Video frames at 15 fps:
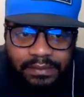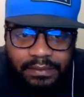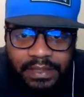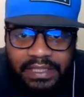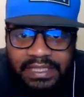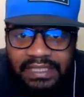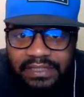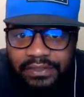
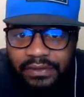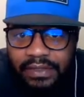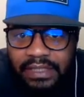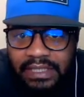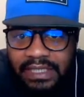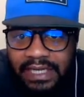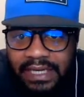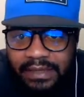But these are
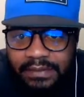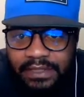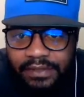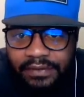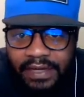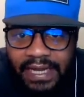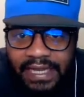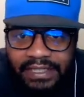the name
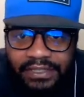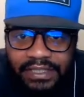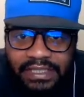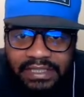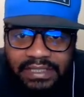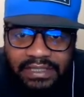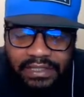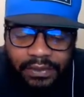server
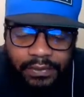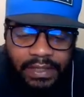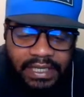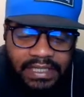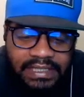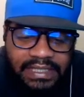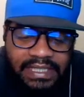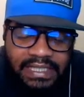addresses. So we
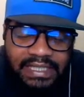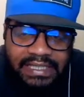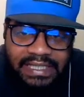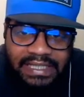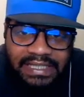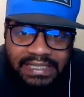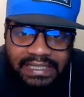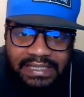need to
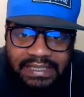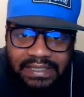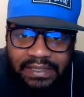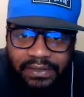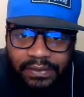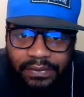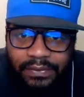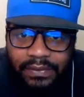indent this.
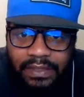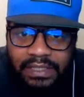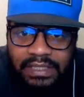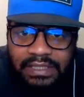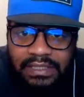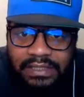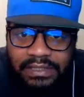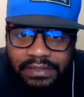So
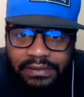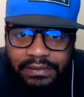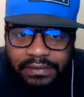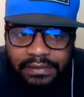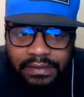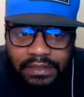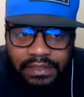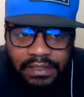one, two,
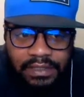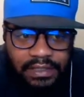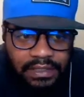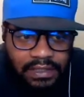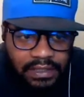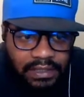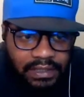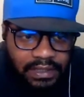
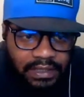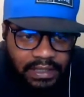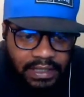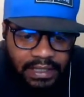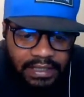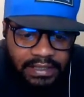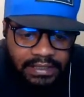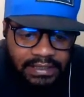
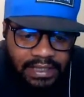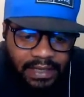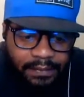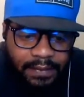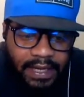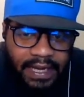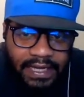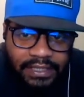and then type
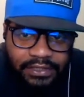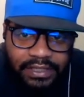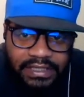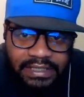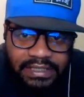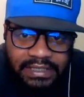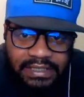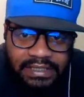
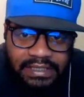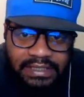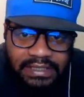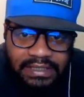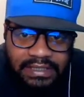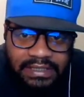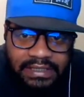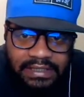
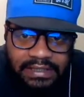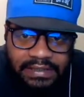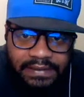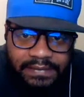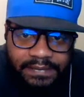addresses.